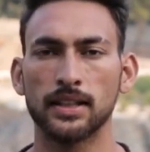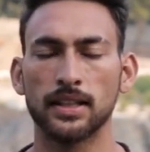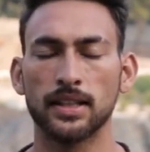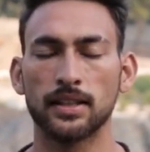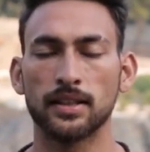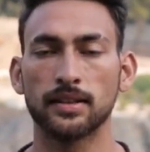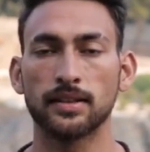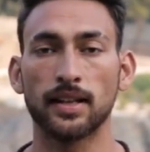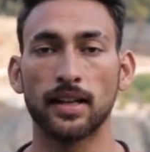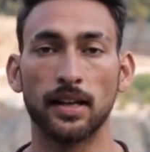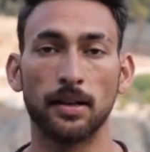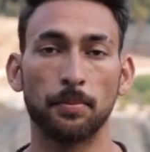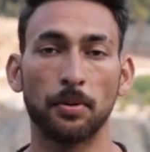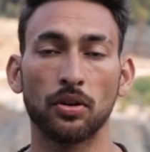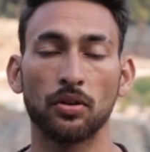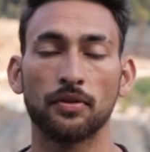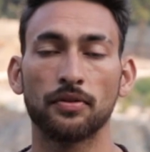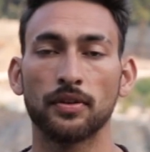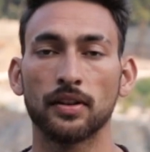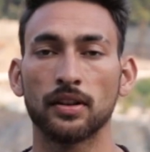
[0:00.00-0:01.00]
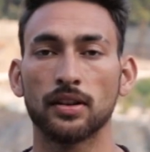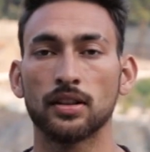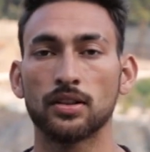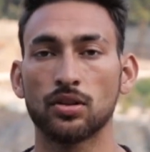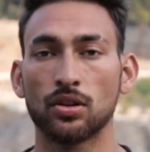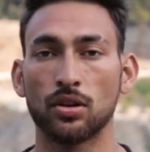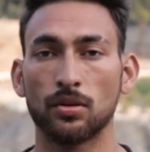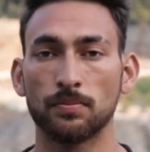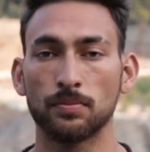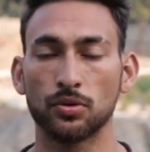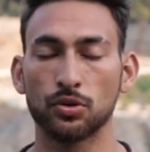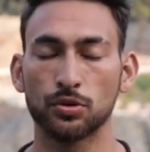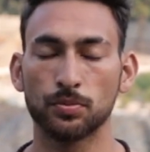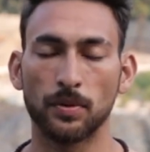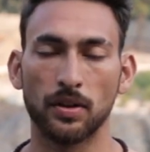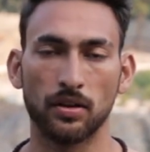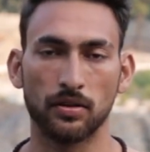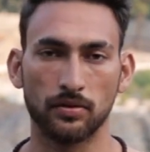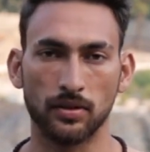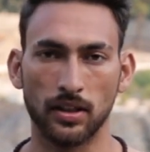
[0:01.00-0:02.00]
it is helping you fill the topmost
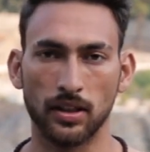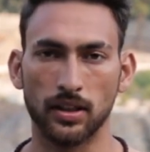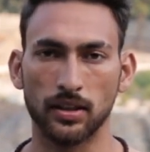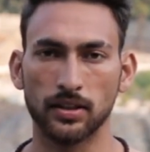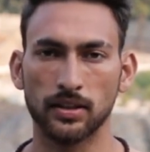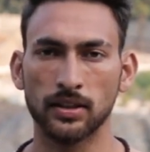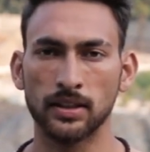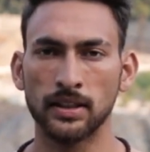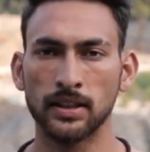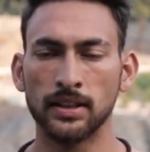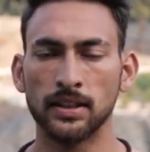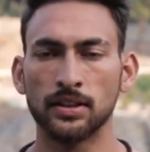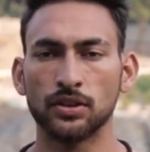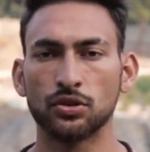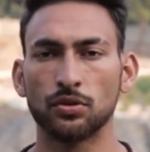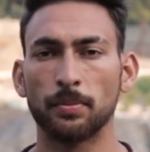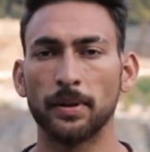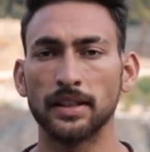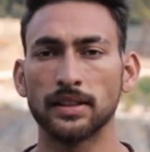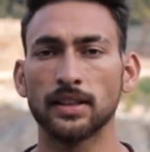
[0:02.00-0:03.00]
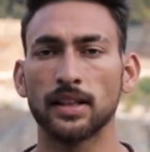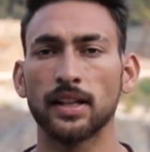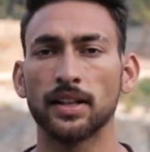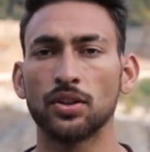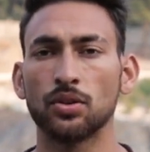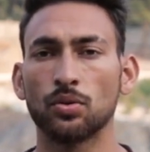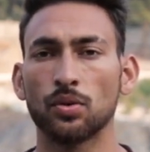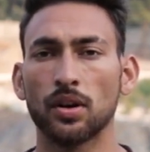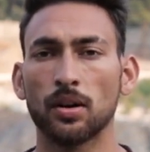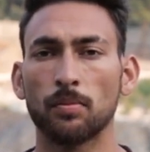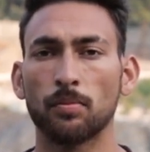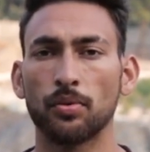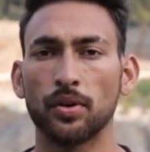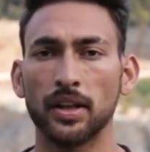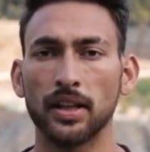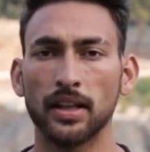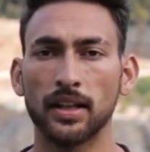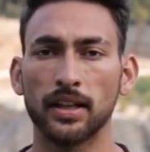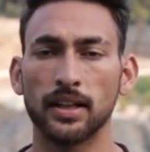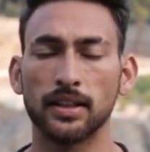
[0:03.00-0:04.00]
part of the lung. So basically yogic
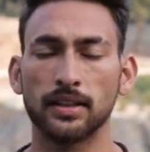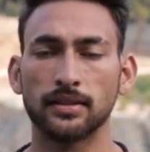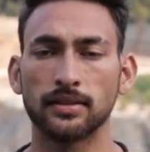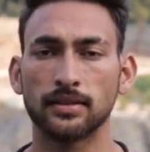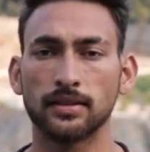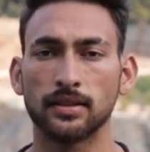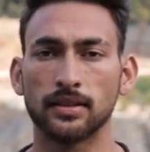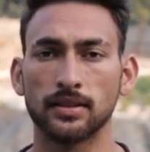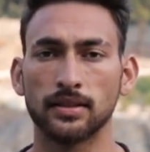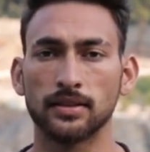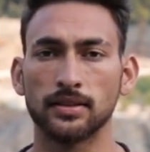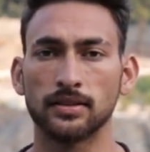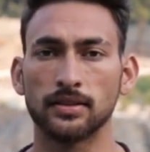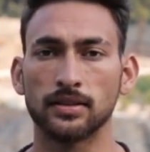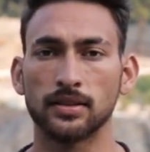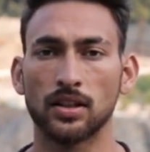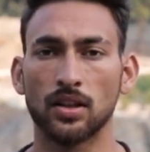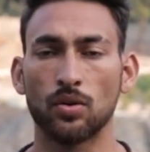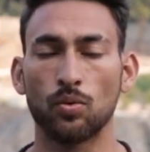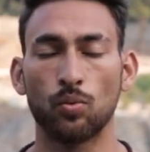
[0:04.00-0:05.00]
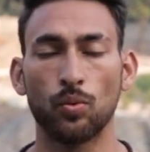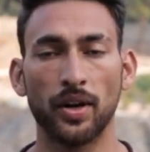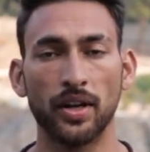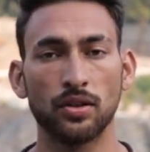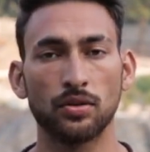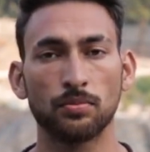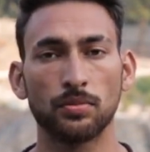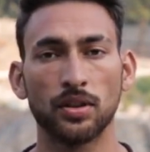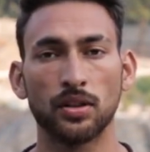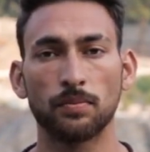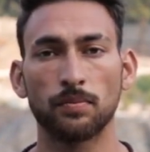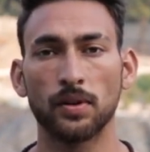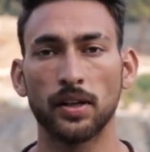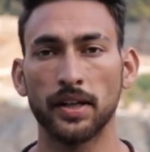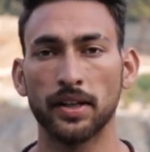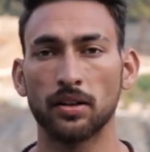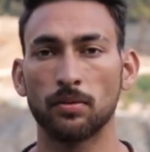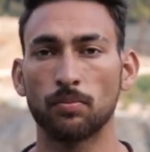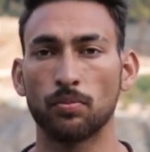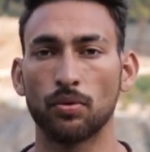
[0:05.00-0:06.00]
breathing is a way to
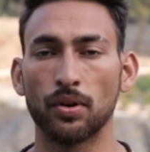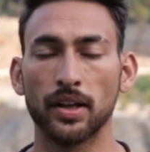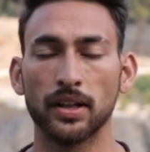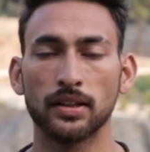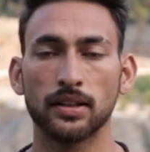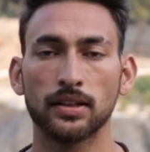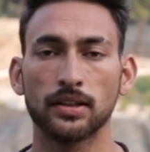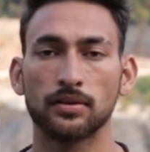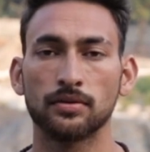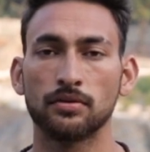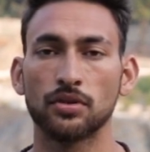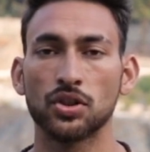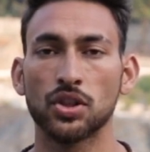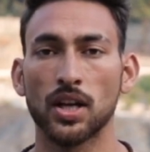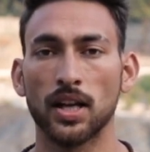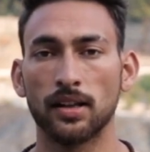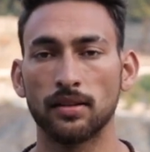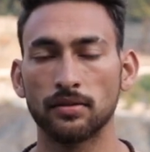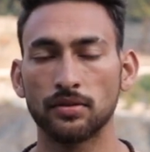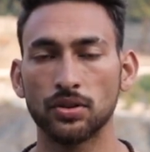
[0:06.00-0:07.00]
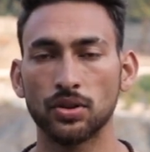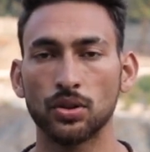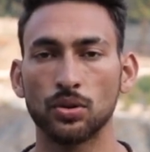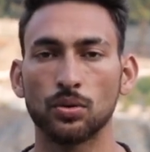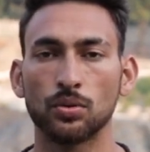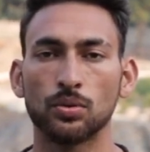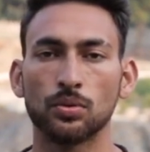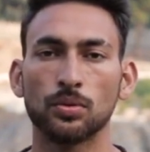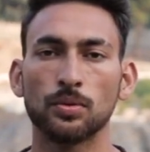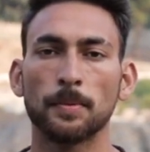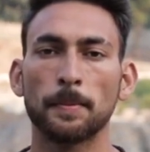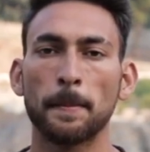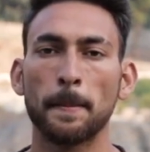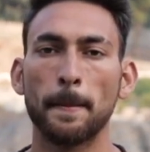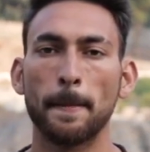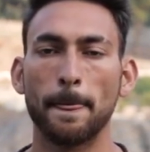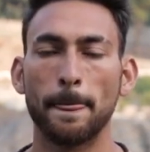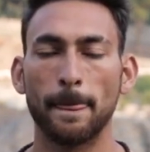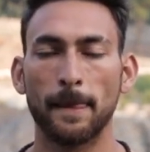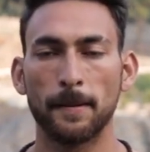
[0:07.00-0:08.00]
manipulate the breath, which helps you
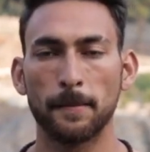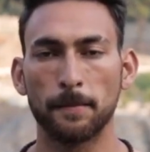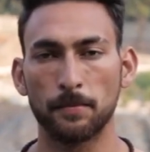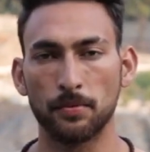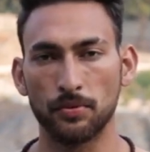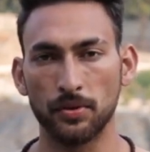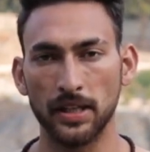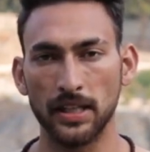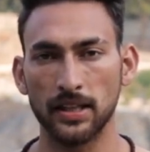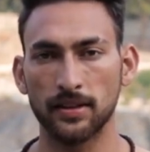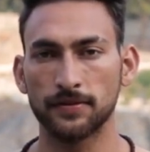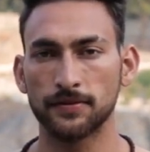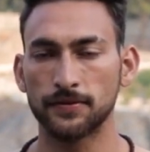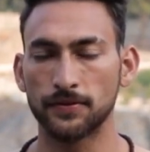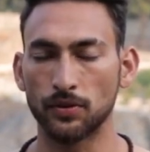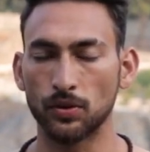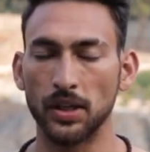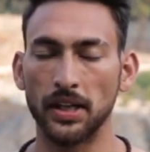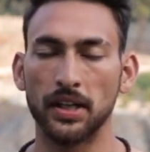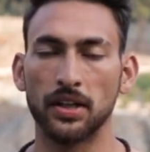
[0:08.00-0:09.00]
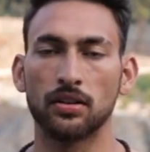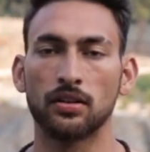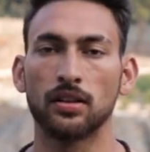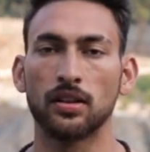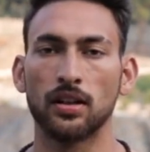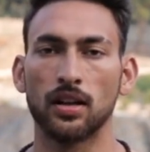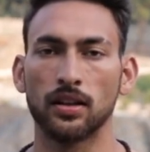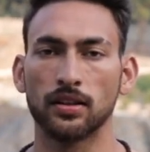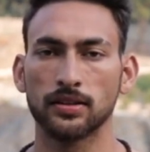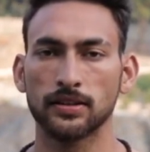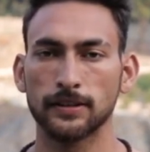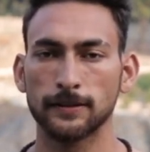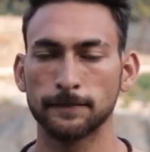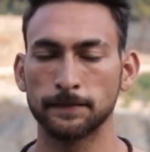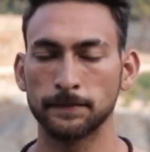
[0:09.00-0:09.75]
breathe fully into the lungs.